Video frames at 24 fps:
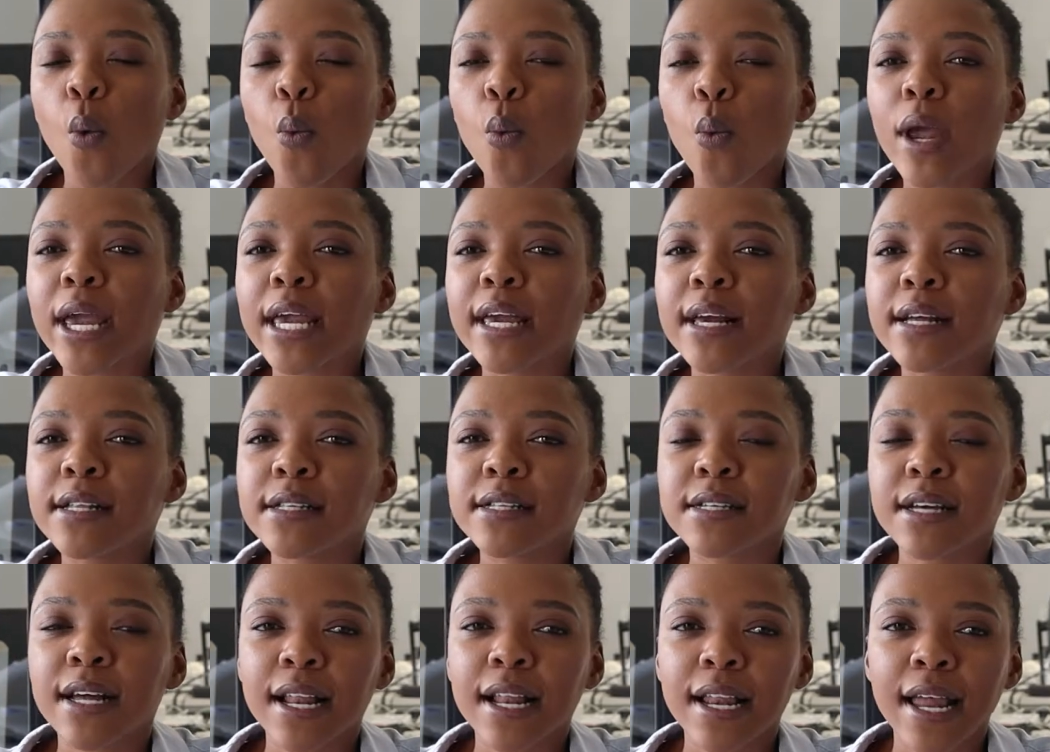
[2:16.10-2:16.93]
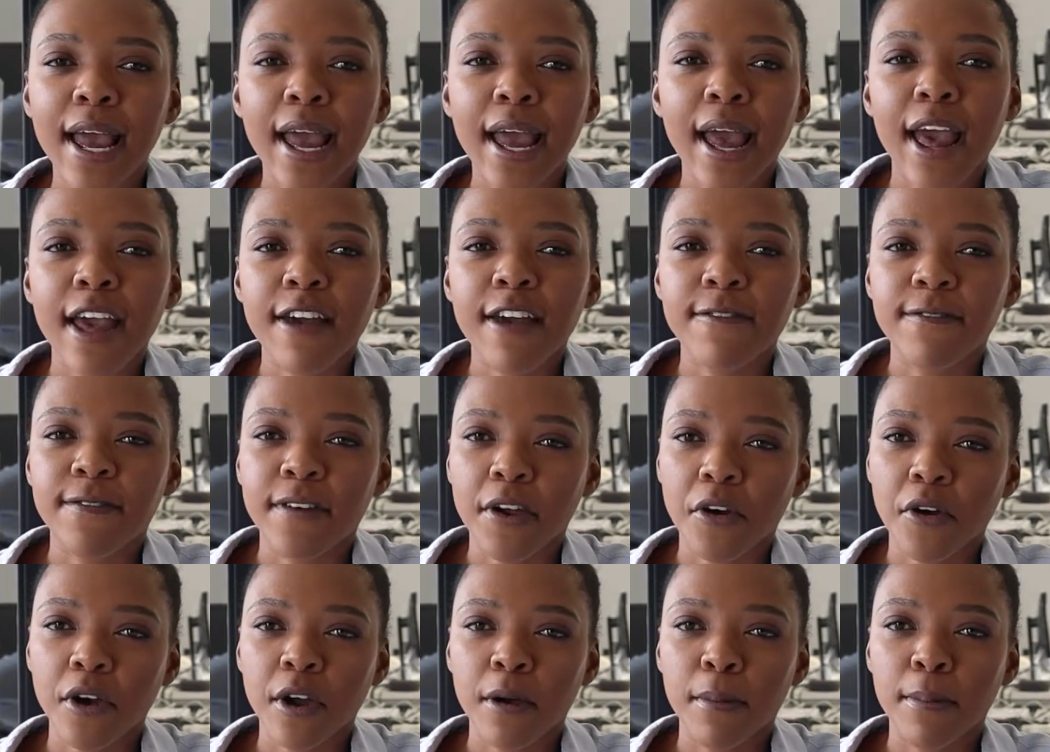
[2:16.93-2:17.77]
we can declare a
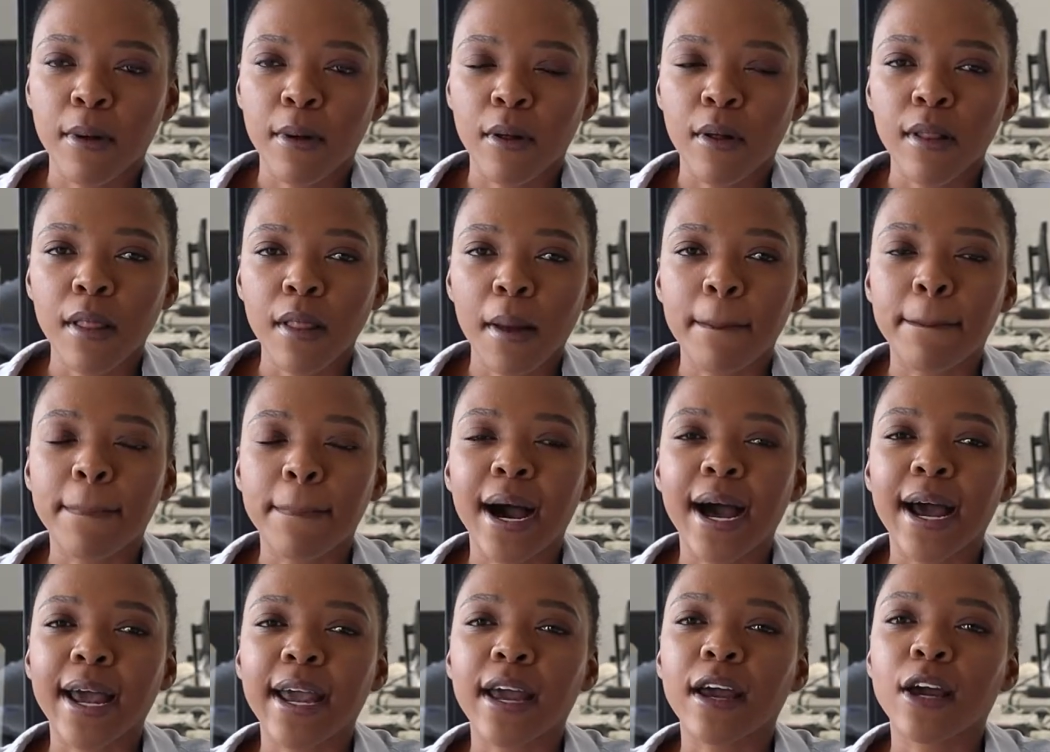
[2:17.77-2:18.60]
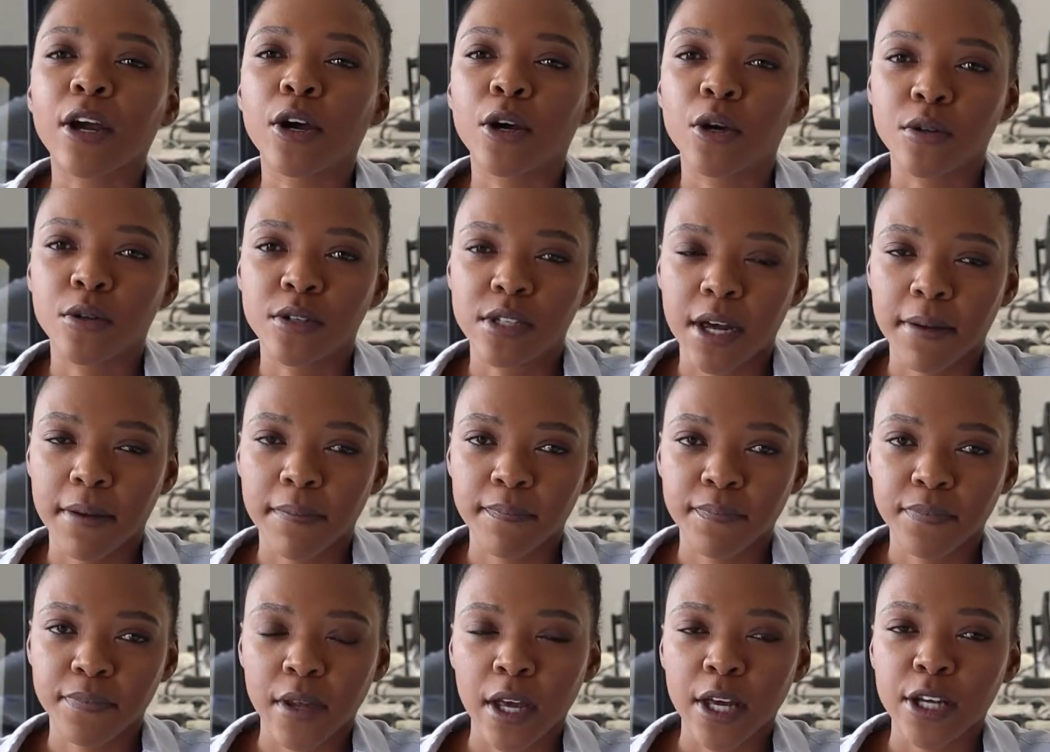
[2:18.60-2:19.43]
variable by coding.
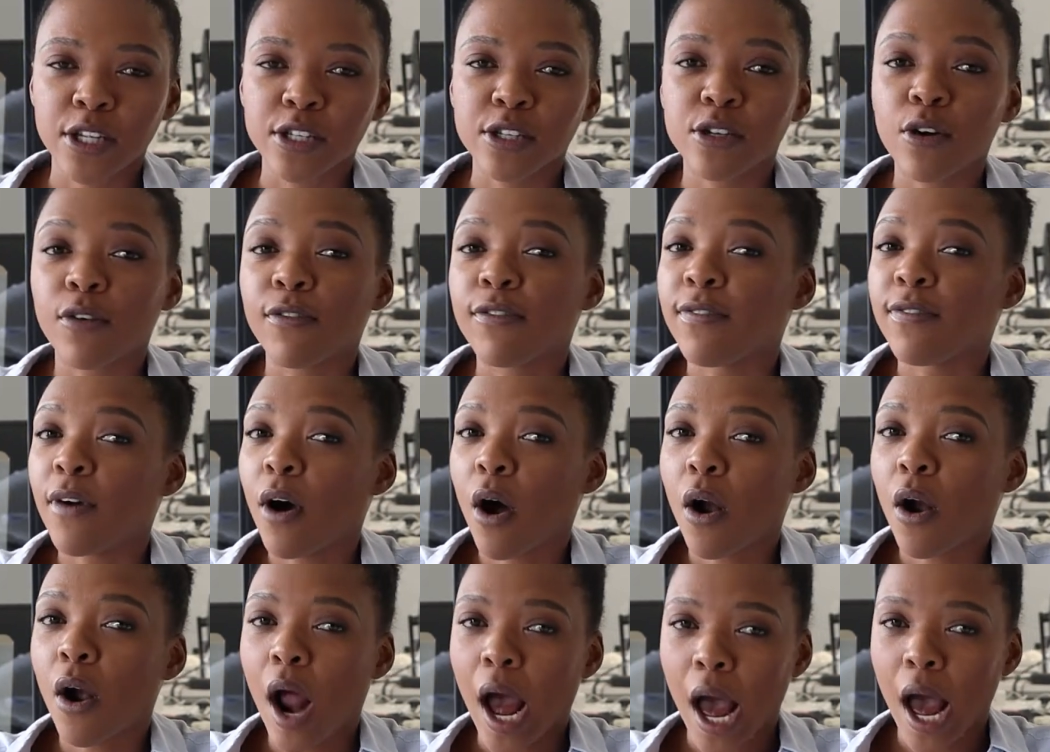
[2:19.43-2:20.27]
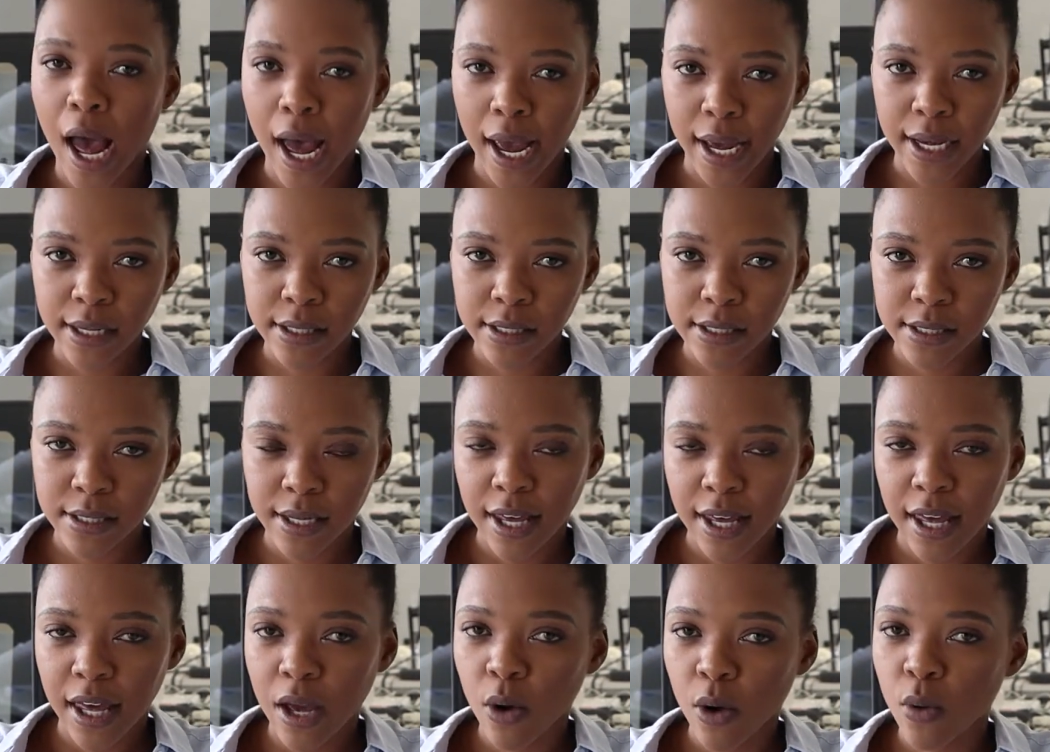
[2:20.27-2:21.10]
So var height
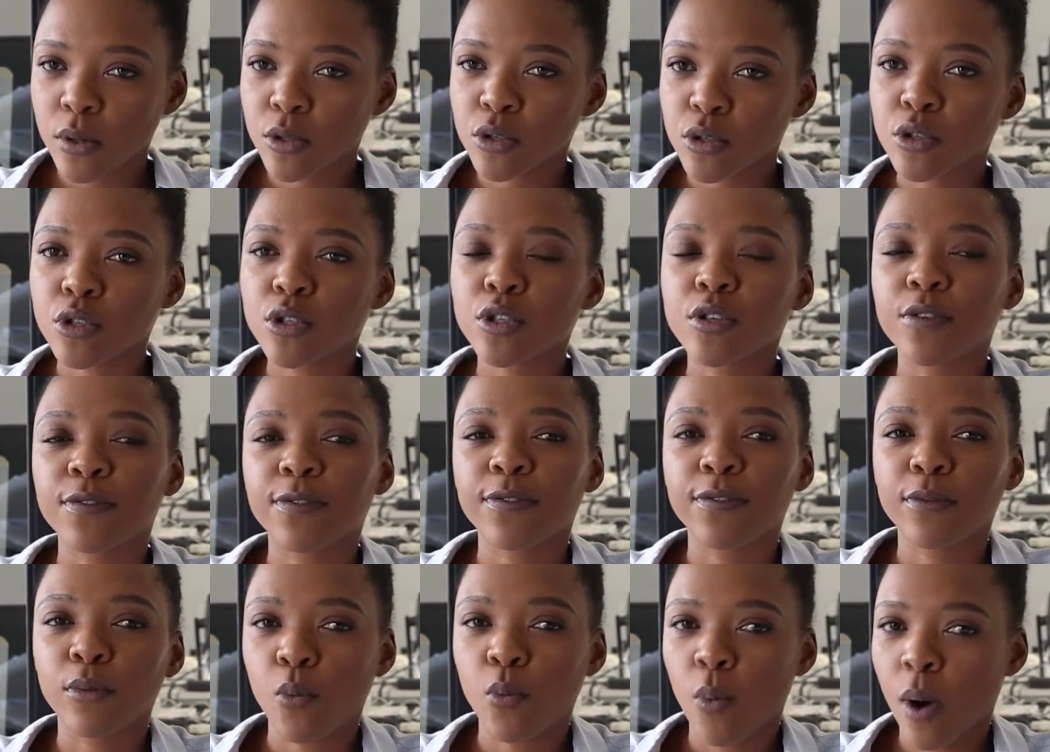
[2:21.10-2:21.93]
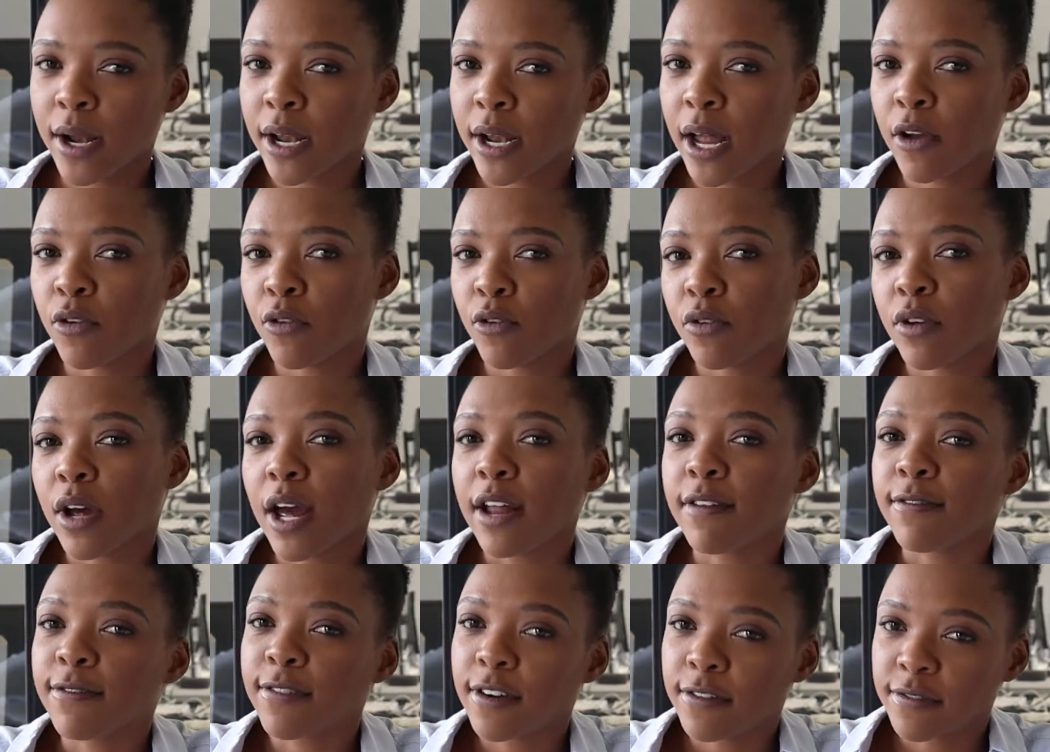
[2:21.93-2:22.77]
equals to
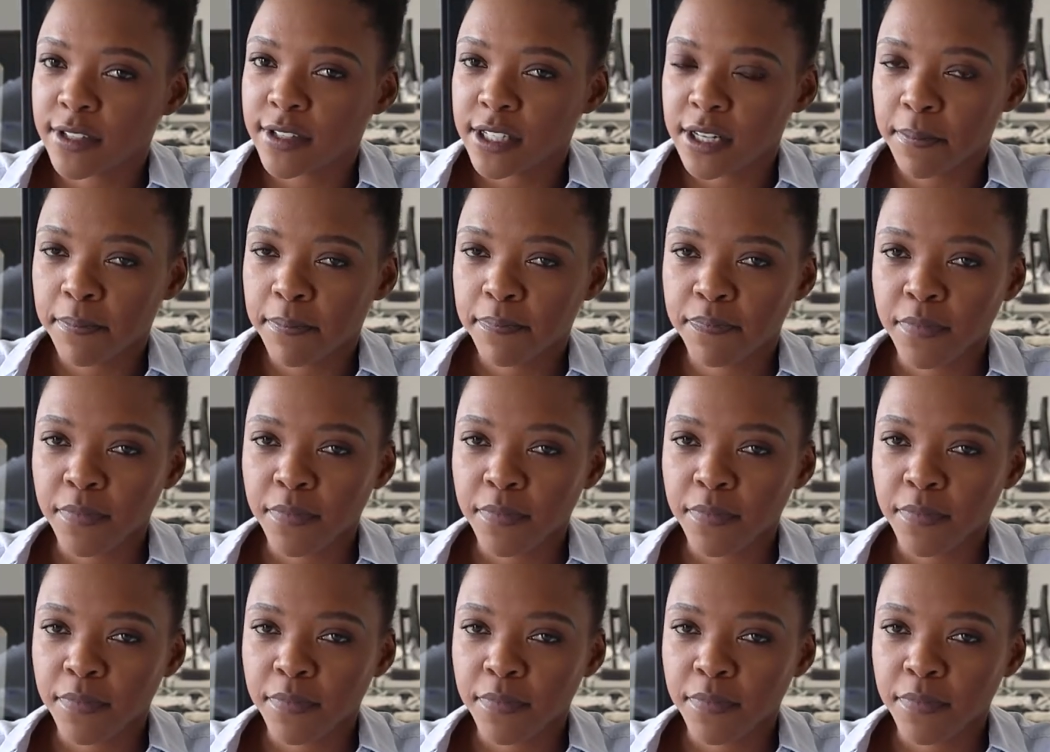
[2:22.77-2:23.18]
150.